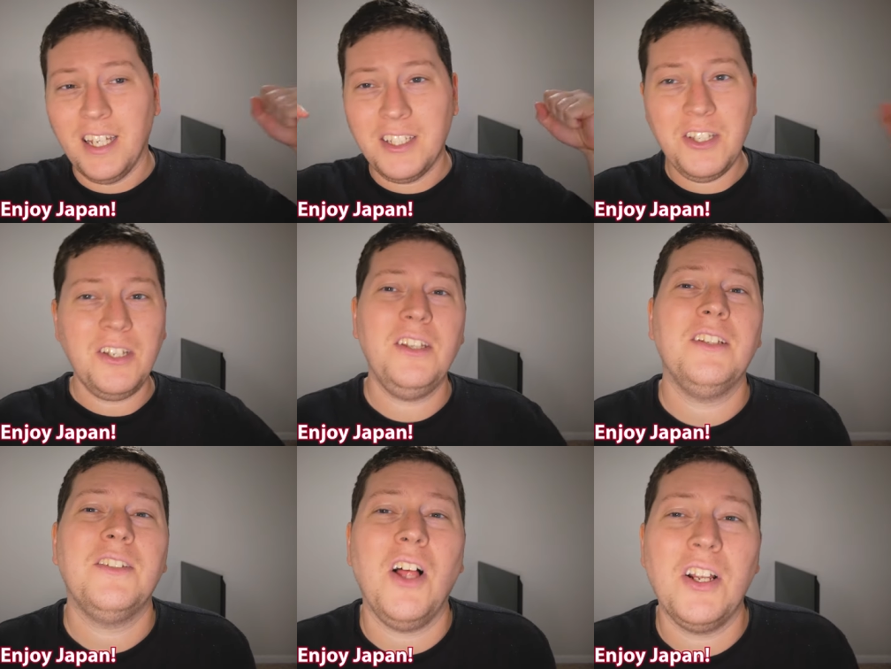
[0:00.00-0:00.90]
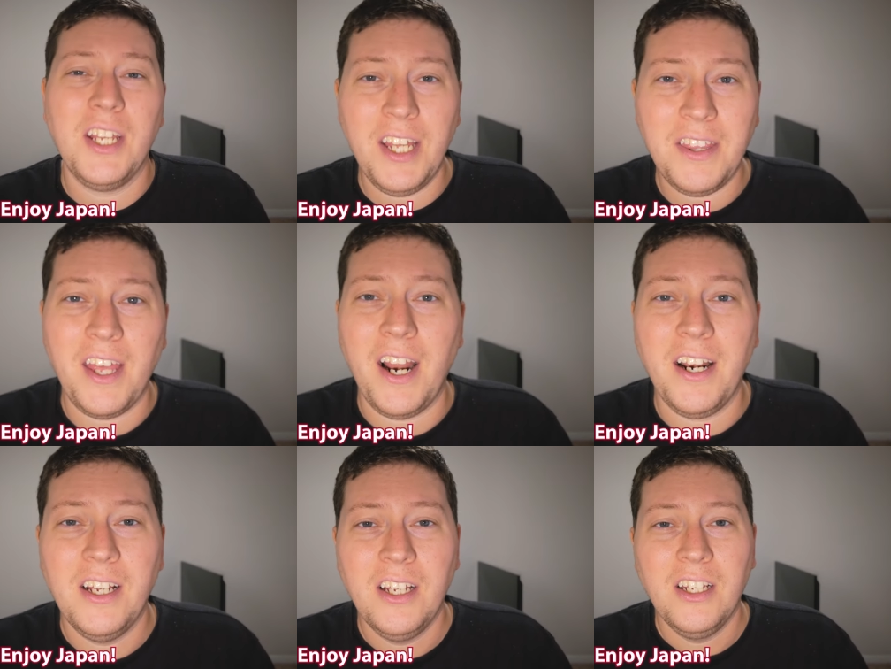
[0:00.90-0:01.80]
It took you this long to get
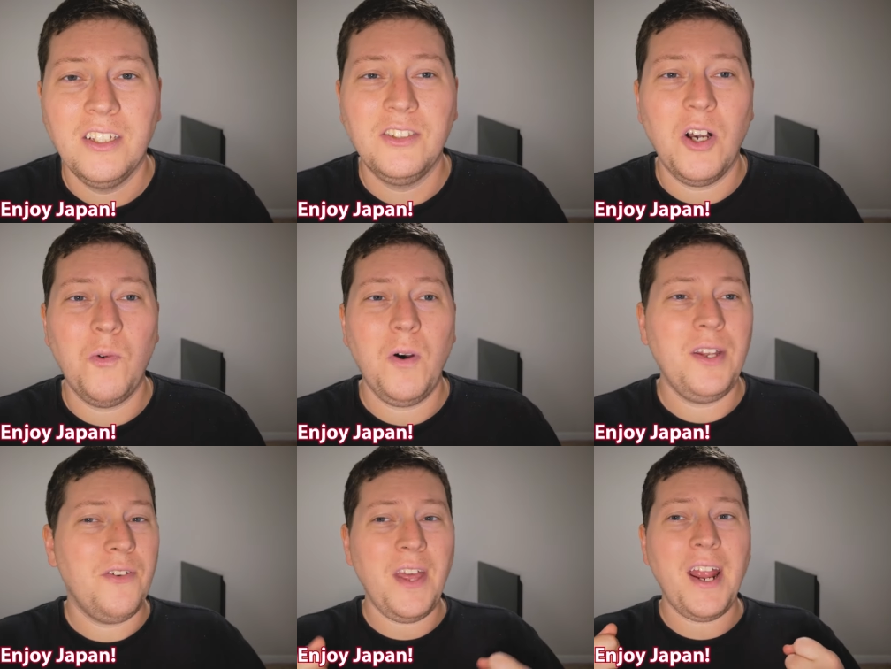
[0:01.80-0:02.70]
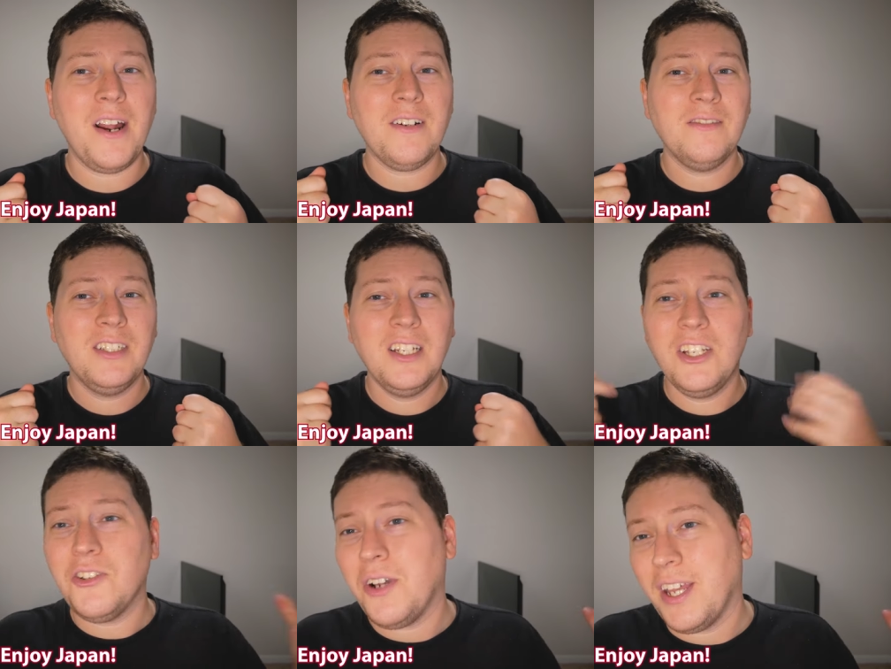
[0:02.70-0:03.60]
there, so when you're there,
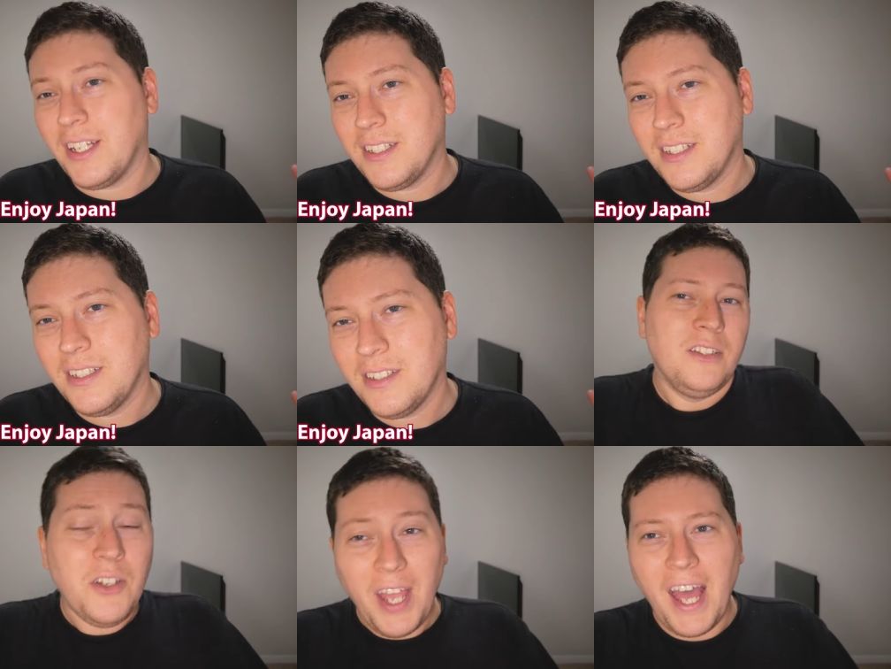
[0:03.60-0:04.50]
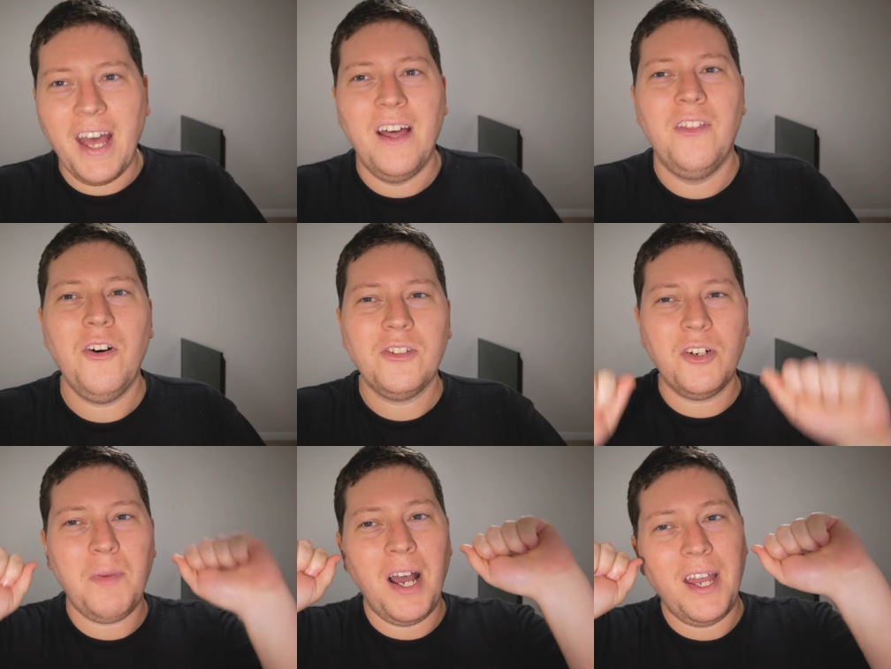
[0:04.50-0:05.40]
enjoy it. So yeah, those
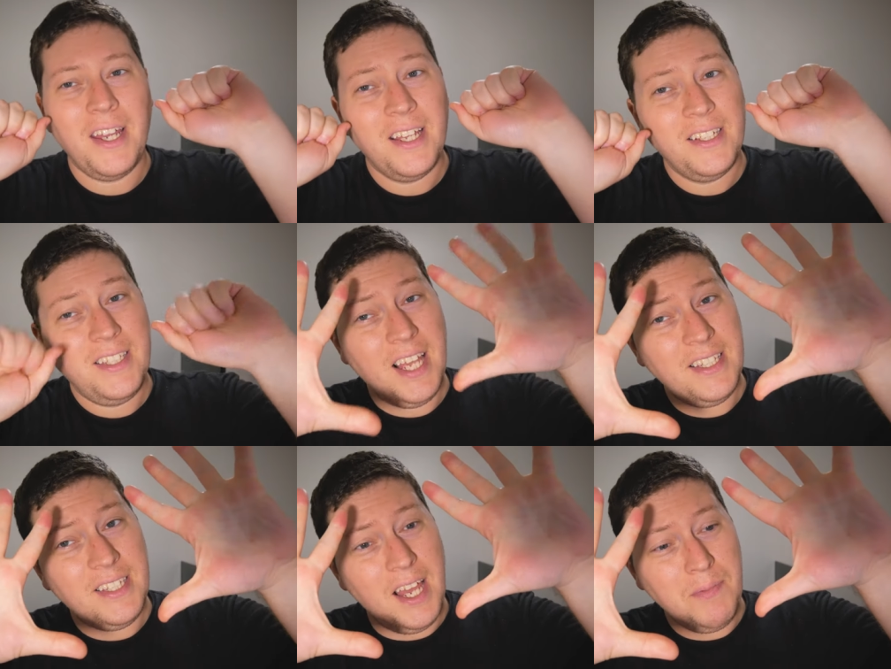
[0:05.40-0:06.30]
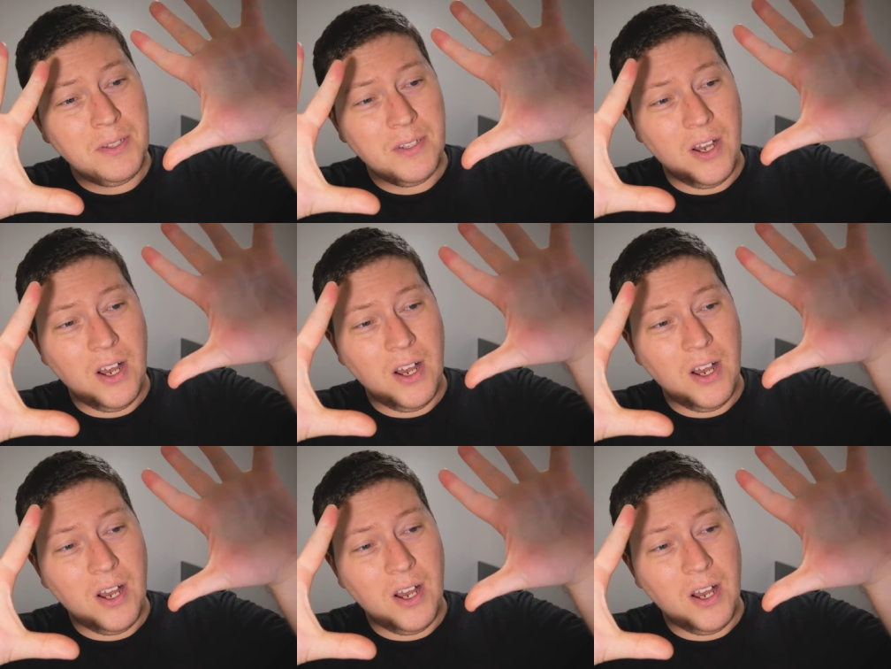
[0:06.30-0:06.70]
are my ten steps